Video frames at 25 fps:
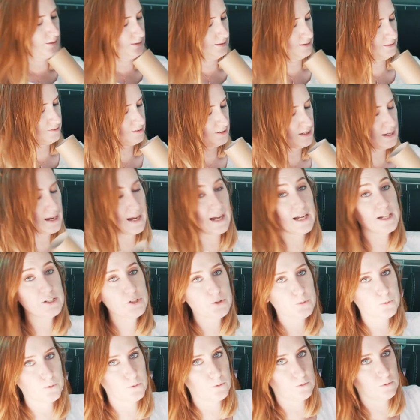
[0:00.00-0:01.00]
is the
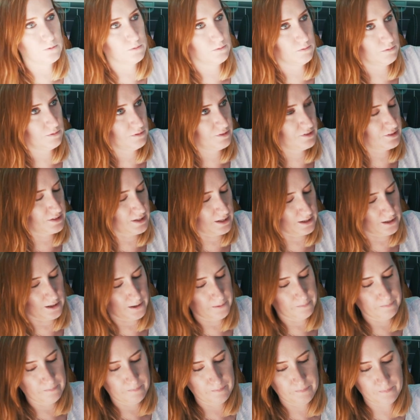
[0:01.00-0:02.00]
actual sticker.
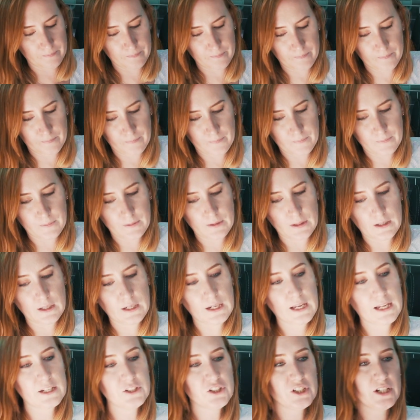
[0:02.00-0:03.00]
And
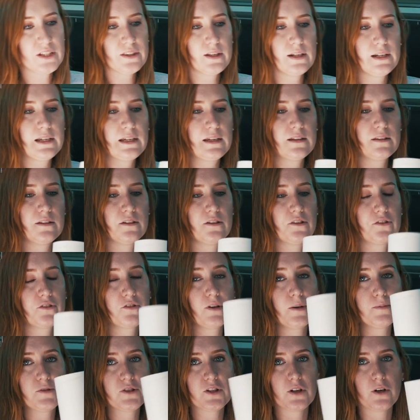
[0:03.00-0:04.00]
again, check the link in the
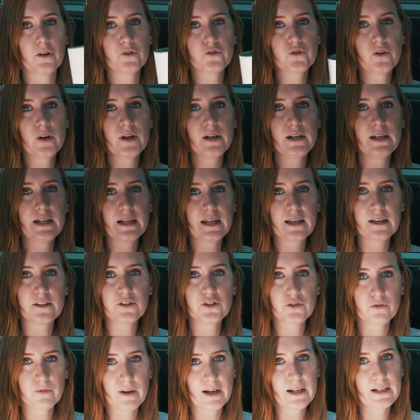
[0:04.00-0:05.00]
description. I'll try and link it
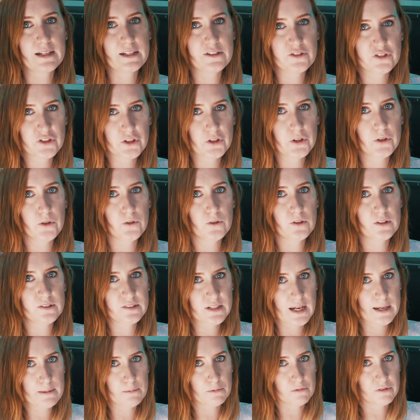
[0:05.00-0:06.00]
directly to the
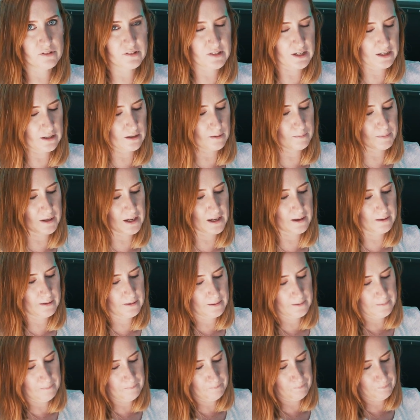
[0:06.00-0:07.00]
table sticker bit.
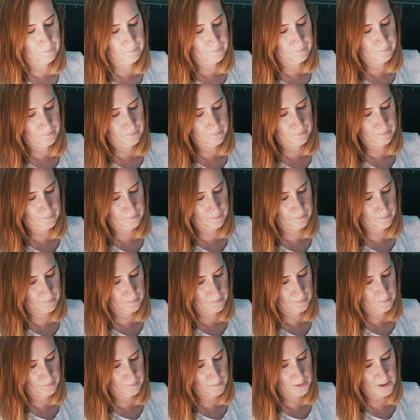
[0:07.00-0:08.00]

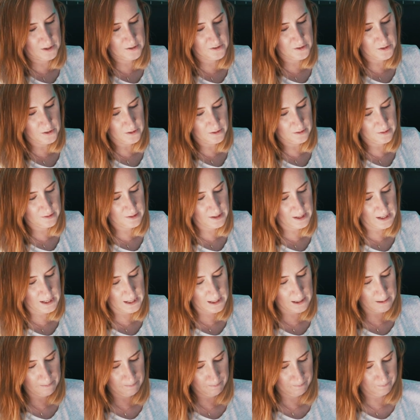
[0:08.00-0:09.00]
But as you can
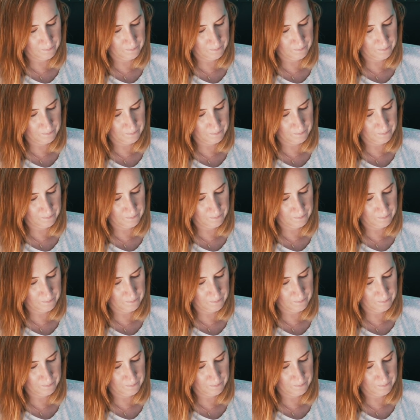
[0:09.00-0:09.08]
see,